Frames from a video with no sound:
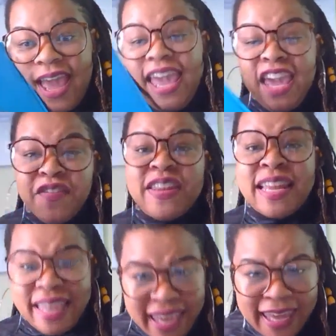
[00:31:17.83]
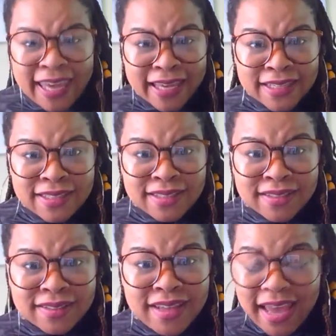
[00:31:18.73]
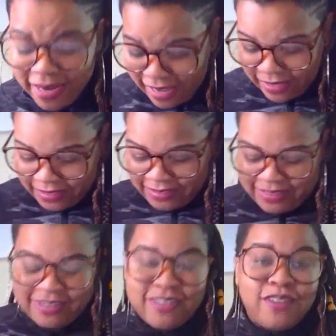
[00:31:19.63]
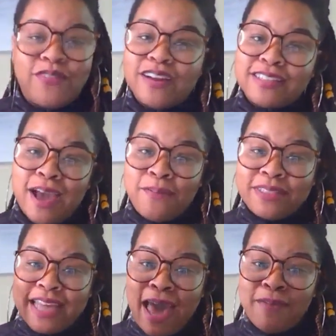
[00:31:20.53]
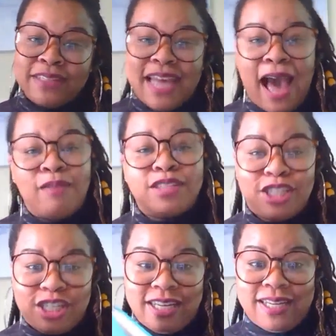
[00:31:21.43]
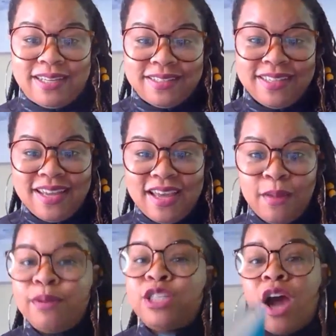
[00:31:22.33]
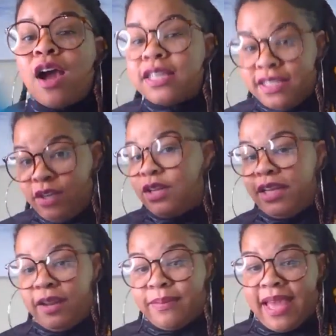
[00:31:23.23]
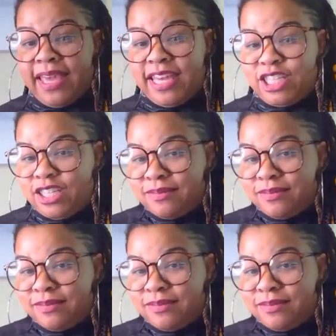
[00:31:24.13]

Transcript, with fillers: Even the kids. Now listen, the first couple Sabbaths, I was chilling but y'all can still clean up that kitchen.